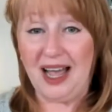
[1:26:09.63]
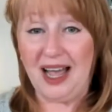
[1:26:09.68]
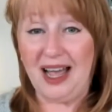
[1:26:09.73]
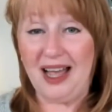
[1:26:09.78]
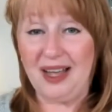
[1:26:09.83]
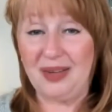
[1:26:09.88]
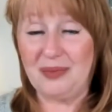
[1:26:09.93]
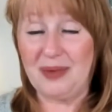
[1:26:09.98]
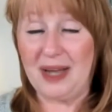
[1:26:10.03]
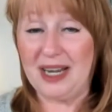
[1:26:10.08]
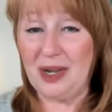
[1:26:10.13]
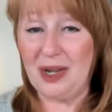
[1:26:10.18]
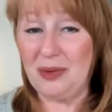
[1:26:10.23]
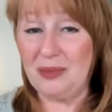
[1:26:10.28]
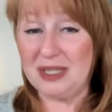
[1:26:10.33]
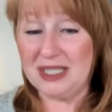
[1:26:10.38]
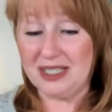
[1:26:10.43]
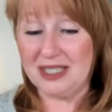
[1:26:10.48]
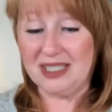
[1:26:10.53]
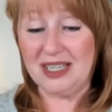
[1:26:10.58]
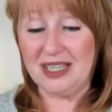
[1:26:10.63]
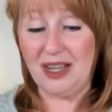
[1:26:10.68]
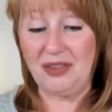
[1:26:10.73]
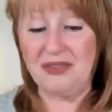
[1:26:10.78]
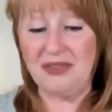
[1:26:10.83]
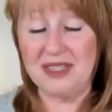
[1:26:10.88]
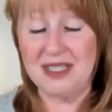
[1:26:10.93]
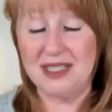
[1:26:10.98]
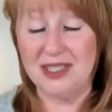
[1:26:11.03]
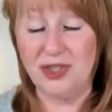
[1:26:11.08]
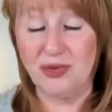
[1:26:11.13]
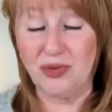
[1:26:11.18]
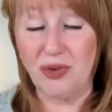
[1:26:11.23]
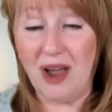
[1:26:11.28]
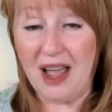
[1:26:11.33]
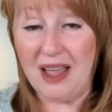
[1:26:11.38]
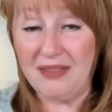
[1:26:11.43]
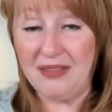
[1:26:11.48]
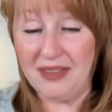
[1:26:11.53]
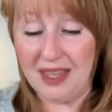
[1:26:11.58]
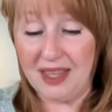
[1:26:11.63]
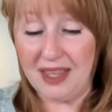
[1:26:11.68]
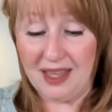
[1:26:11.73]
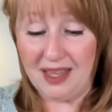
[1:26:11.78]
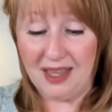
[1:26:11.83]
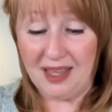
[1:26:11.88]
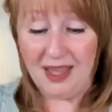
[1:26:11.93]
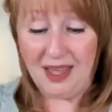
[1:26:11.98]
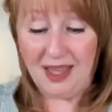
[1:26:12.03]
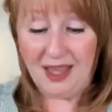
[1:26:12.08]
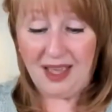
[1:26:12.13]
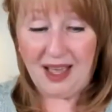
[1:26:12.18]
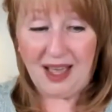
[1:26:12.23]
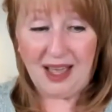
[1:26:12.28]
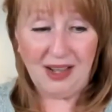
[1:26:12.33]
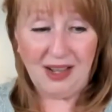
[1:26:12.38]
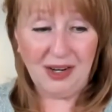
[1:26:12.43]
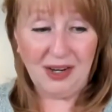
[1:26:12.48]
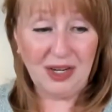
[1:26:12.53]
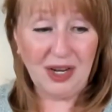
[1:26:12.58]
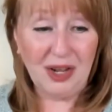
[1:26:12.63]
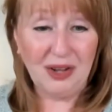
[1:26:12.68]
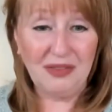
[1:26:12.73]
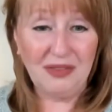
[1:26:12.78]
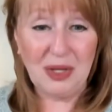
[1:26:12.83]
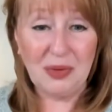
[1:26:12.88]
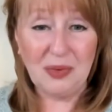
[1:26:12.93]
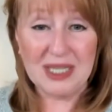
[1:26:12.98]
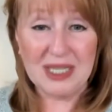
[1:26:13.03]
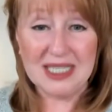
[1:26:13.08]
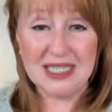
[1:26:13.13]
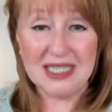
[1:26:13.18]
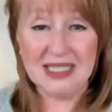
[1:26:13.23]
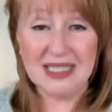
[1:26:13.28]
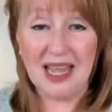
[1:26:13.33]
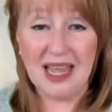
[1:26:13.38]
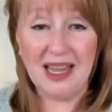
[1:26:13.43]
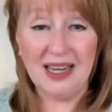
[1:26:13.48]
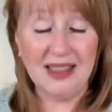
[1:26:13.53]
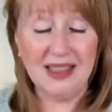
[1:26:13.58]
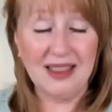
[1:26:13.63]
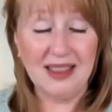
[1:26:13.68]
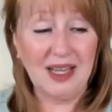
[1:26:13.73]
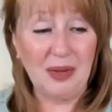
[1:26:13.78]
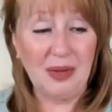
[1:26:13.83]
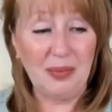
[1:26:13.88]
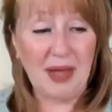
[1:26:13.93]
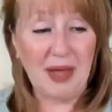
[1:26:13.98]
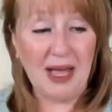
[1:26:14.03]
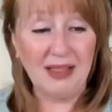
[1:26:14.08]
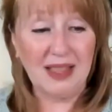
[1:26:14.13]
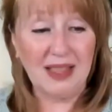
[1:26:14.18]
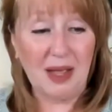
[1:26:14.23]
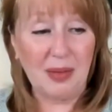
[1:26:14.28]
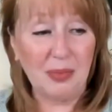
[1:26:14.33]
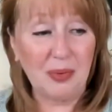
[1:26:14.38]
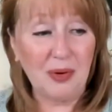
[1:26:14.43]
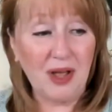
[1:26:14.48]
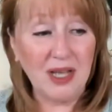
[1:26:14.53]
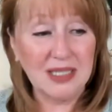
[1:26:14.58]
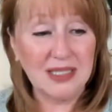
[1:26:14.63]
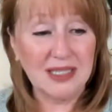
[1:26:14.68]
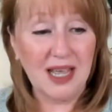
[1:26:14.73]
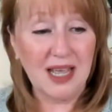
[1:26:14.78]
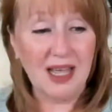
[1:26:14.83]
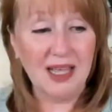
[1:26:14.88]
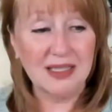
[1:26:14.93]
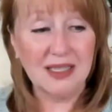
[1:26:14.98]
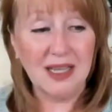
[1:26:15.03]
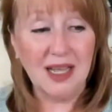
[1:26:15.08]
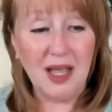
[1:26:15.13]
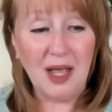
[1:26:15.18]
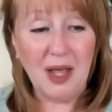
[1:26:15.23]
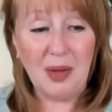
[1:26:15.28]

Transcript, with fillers: Um, I know Mr. Self is driving, and I don't know if he wants to say anything about that process,